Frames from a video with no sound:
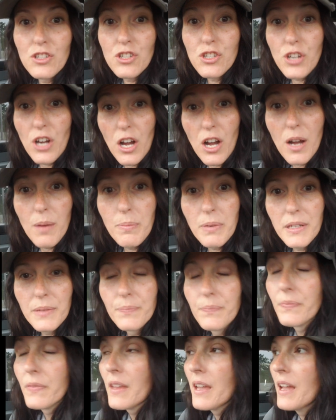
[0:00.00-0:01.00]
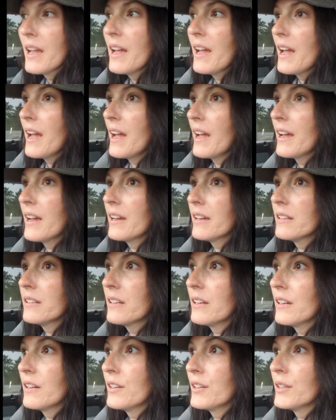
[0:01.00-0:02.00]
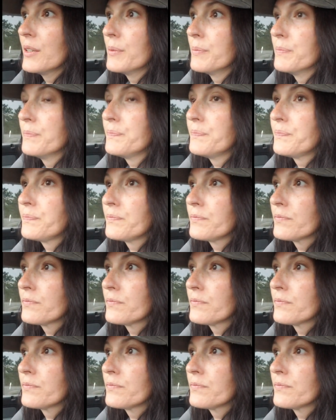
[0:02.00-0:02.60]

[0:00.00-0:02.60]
shop and